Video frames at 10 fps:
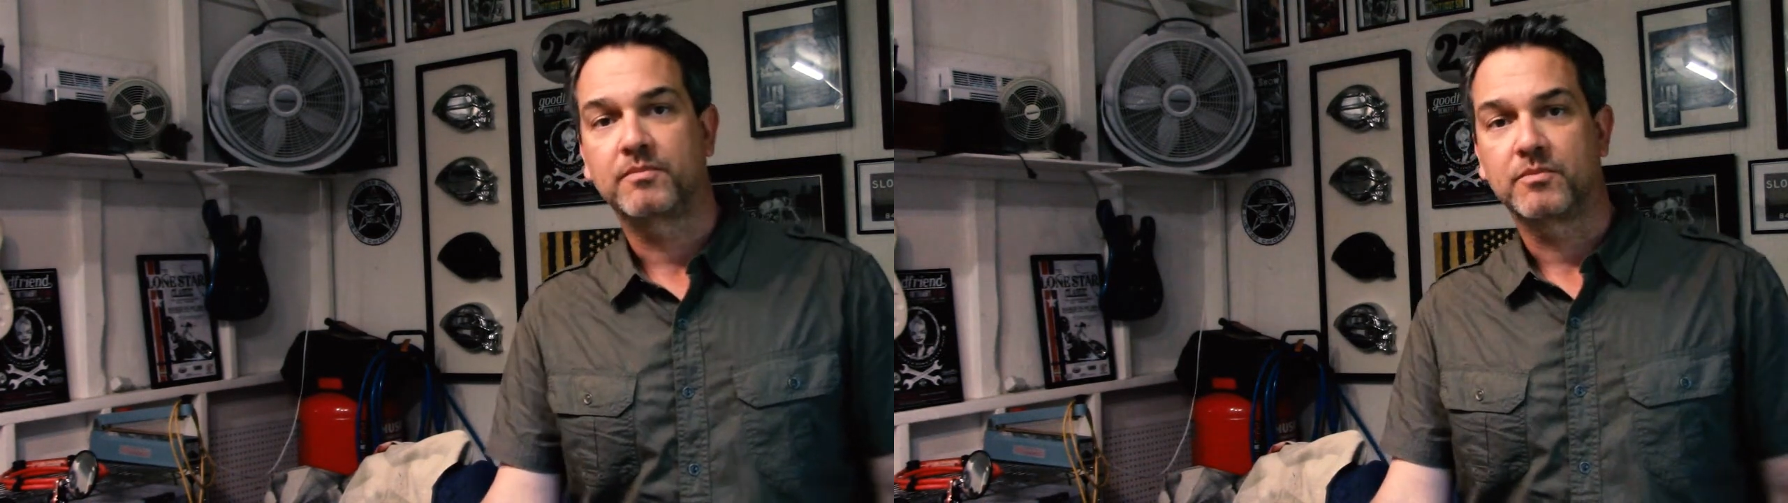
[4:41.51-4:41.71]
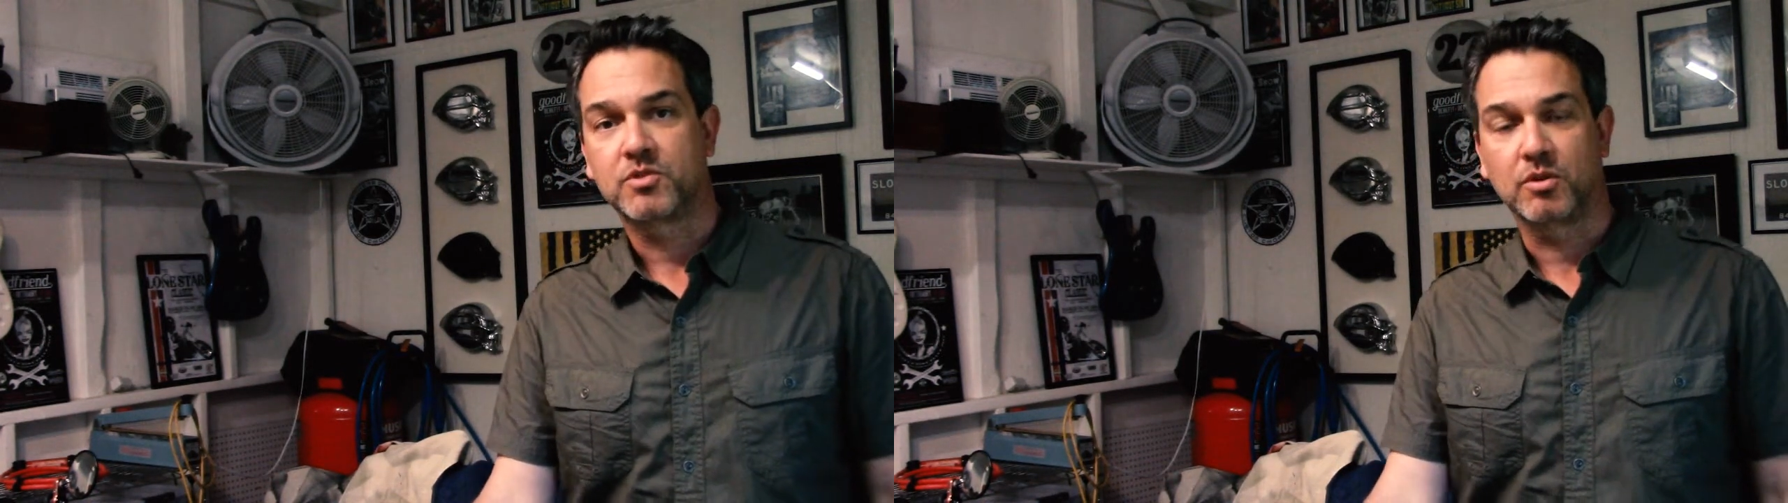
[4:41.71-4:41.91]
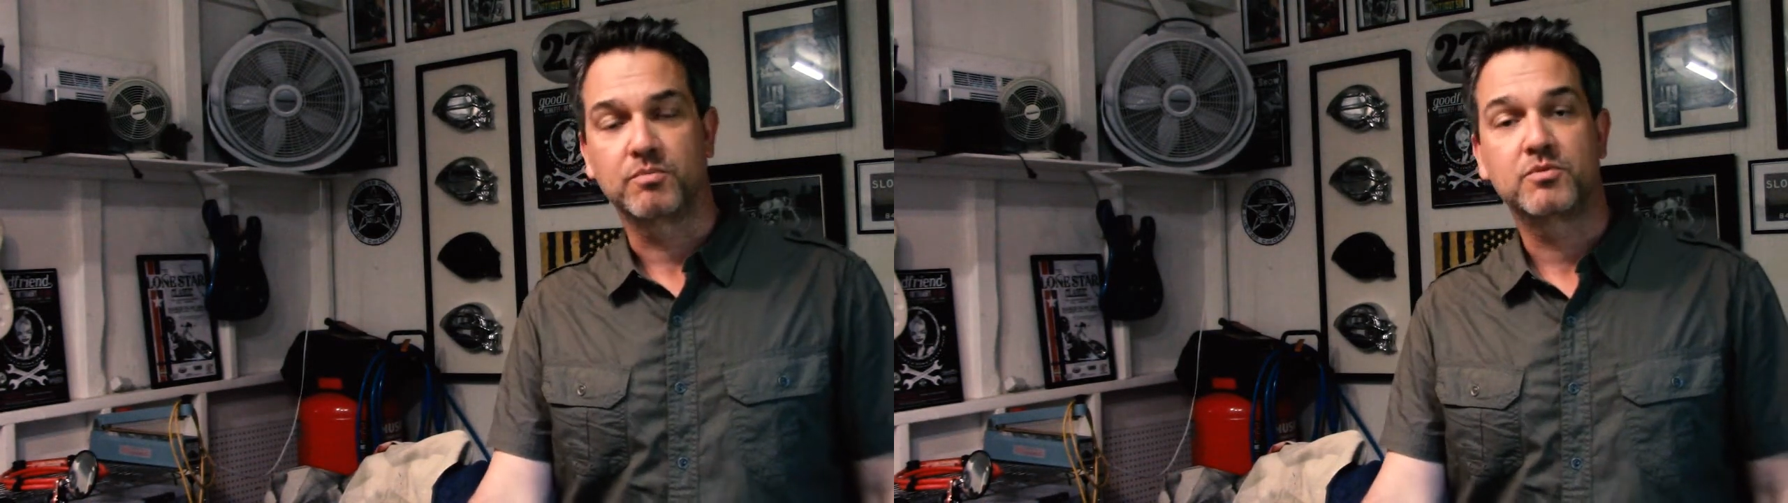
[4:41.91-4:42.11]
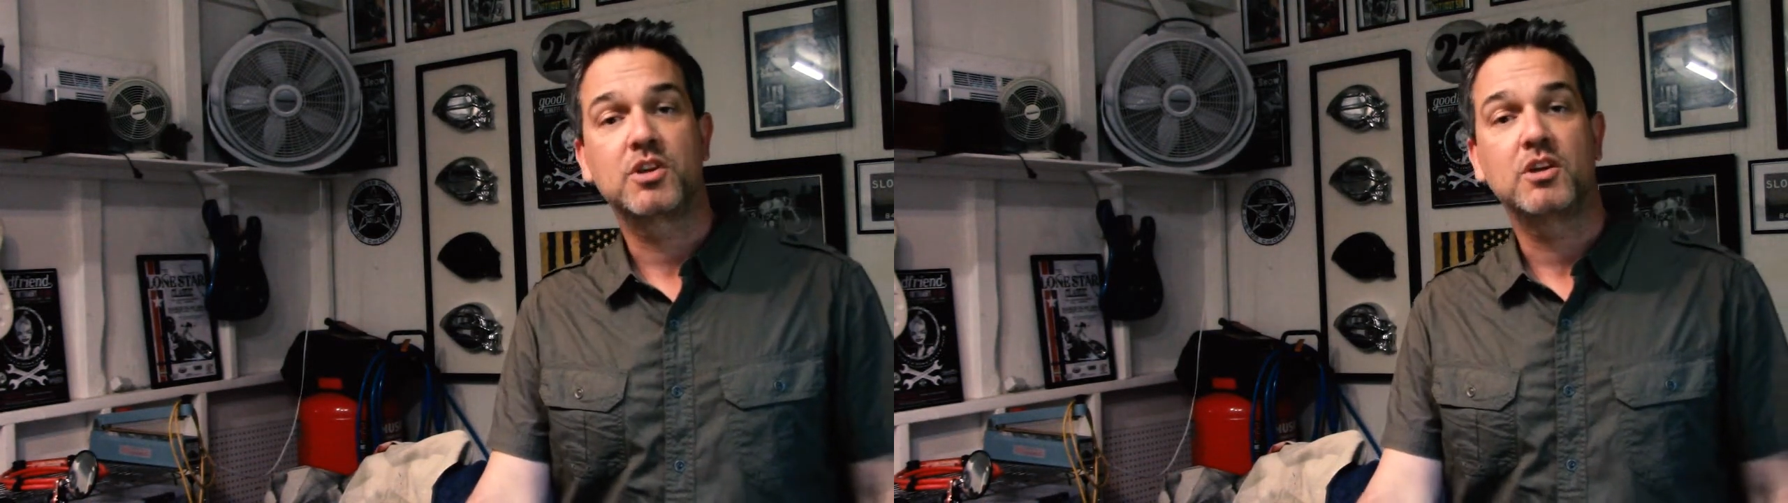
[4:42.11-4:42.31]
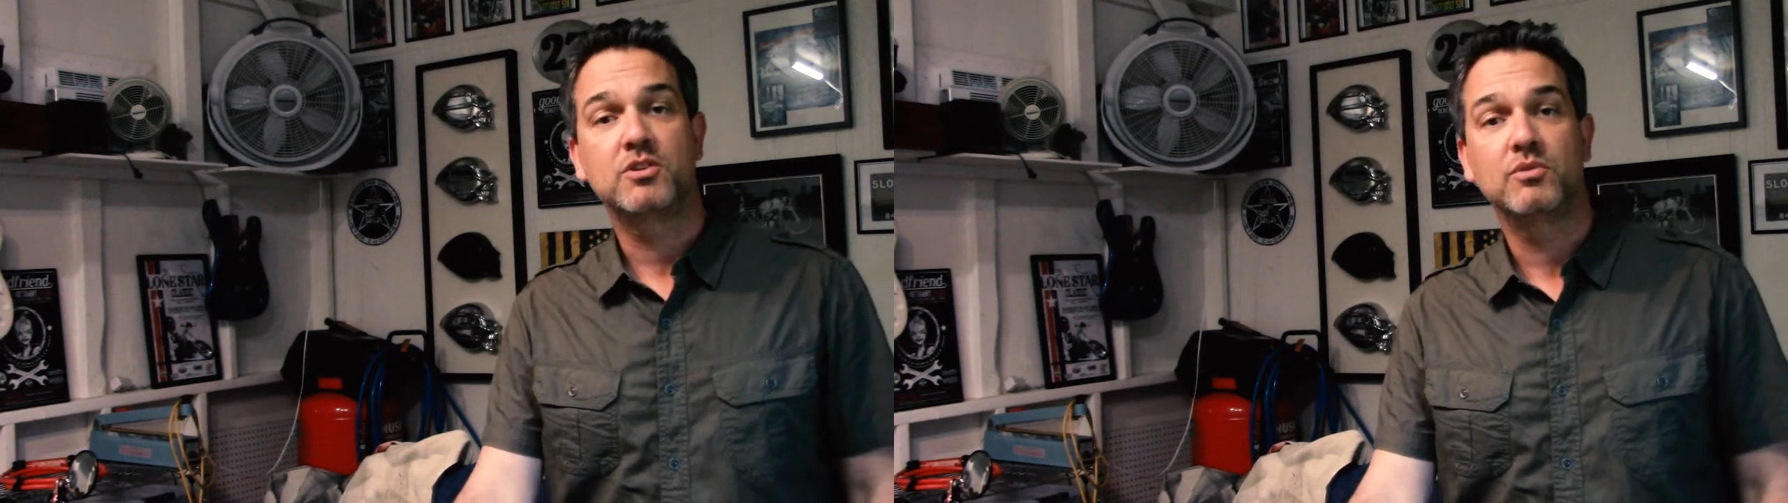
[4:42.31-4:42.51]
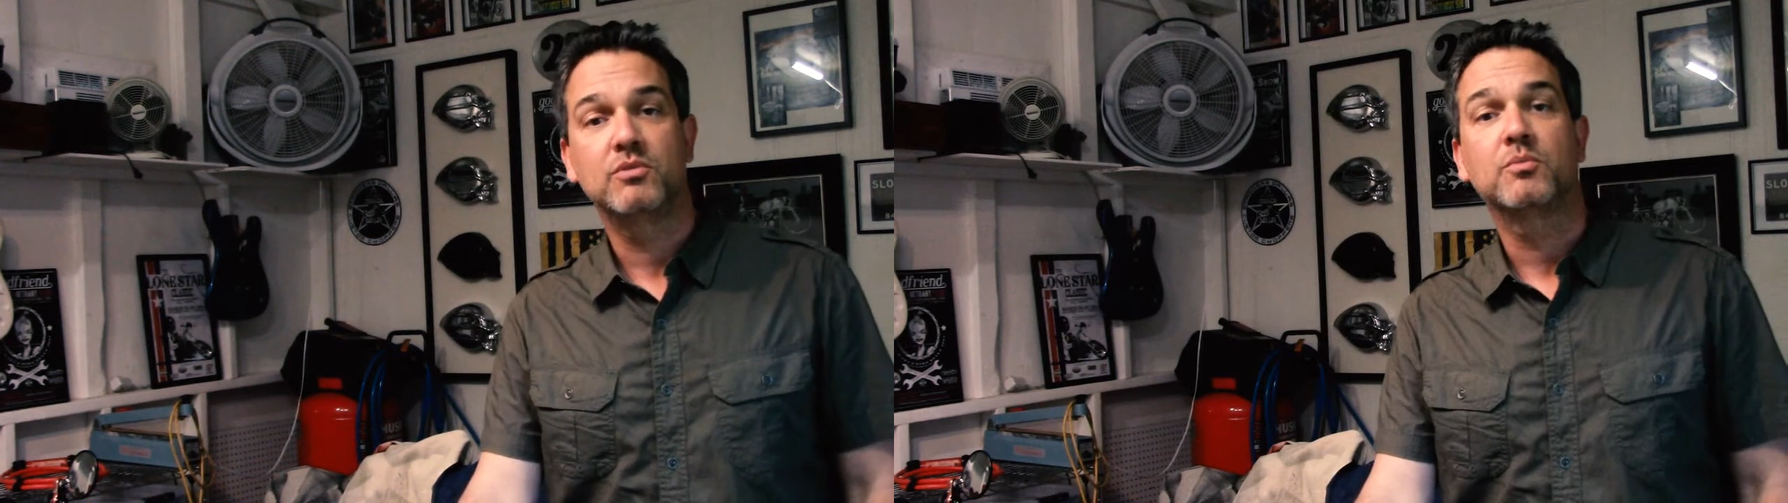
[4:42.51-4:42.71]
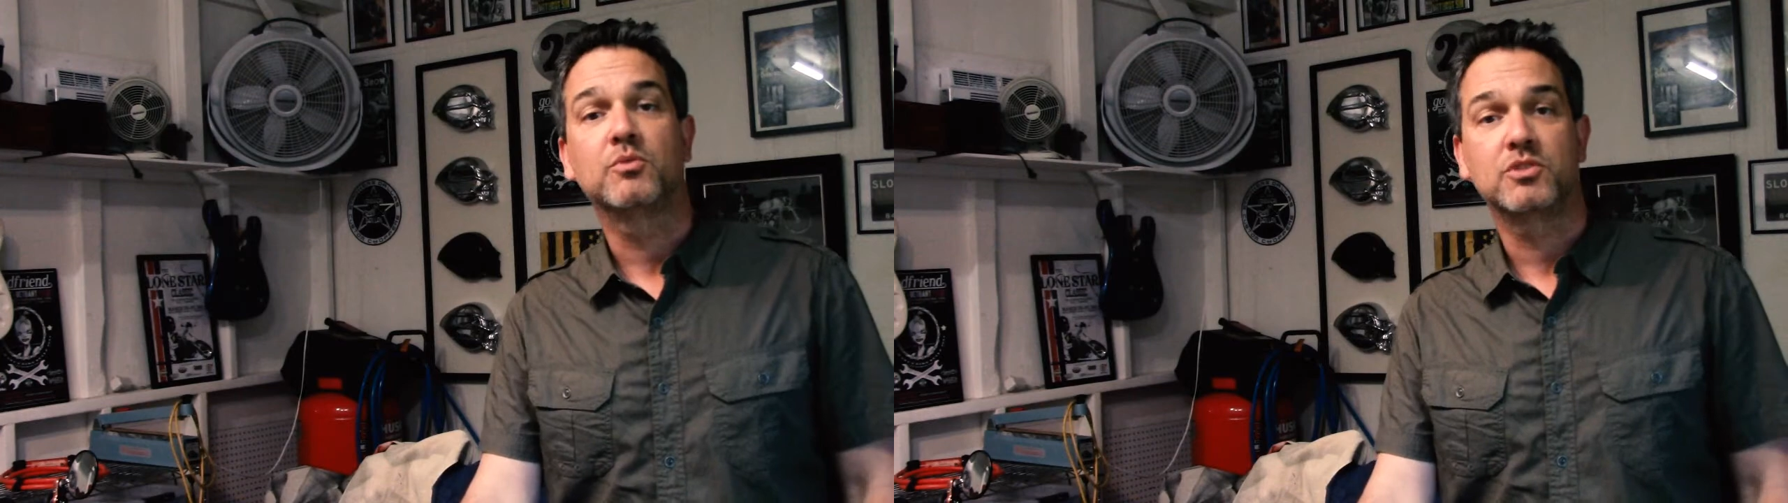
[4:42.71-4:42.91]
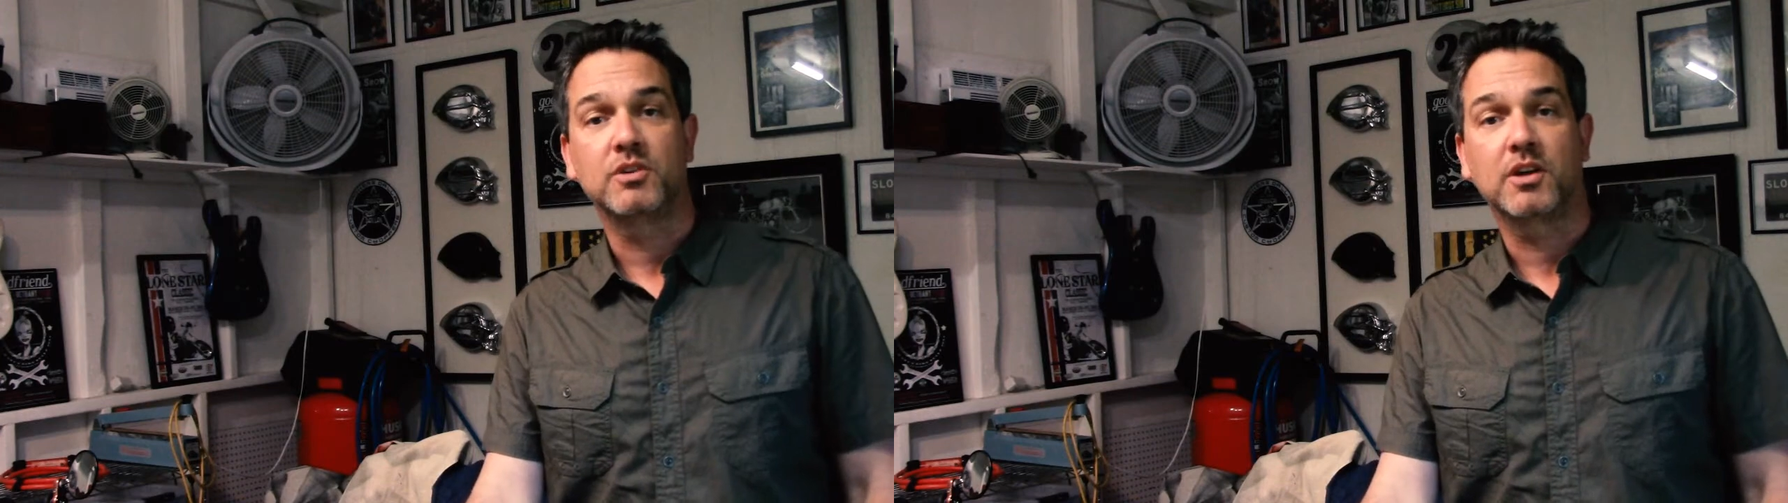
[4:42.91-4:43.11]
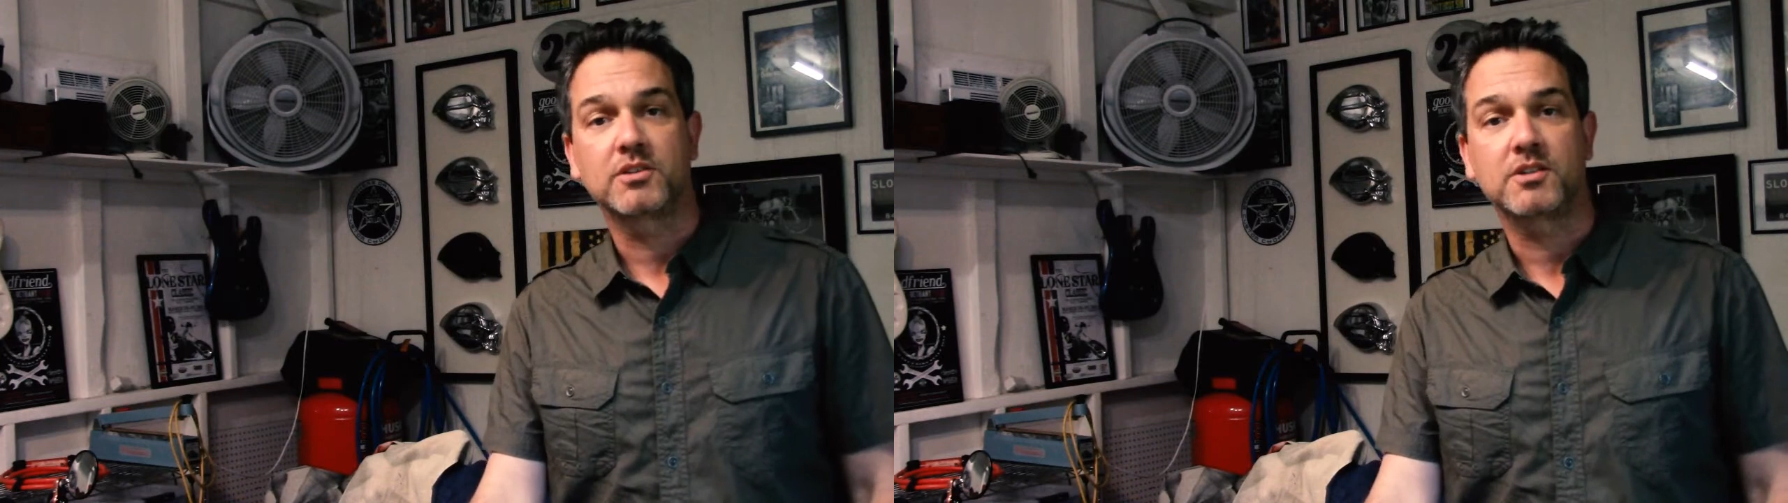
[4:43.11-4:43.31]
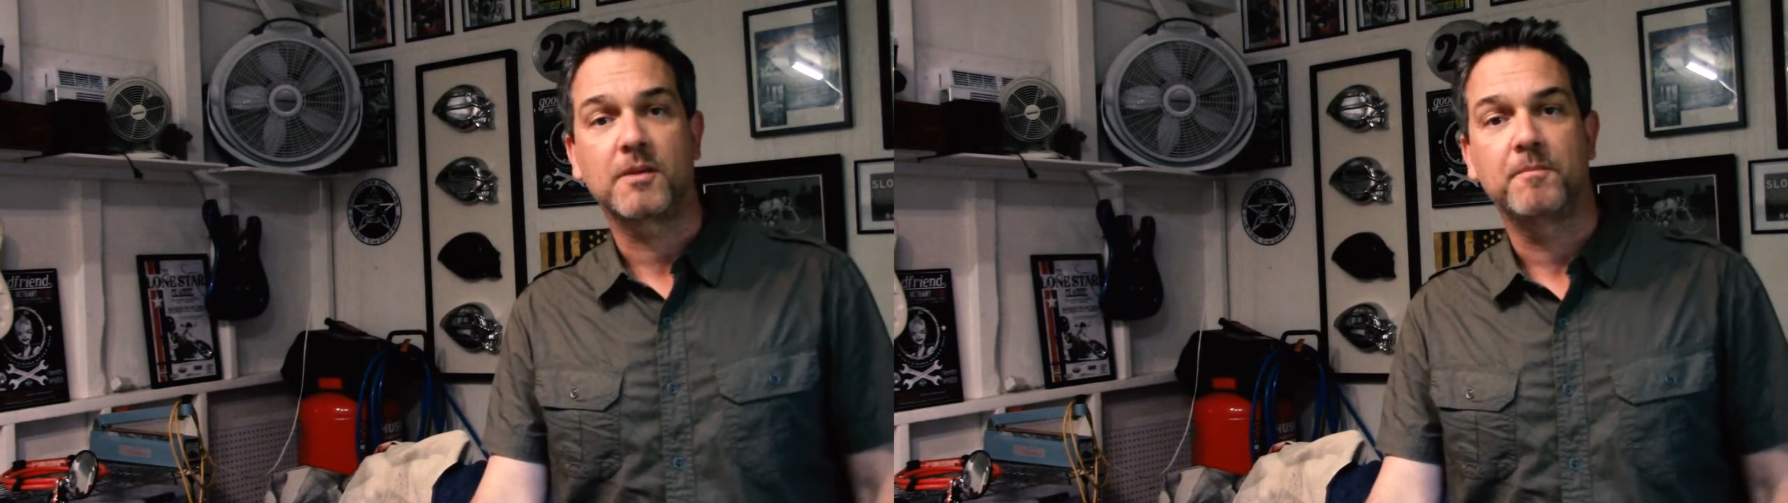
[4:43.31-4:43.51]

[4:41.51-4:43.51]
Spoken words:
So stay tuned and we'll see you next time.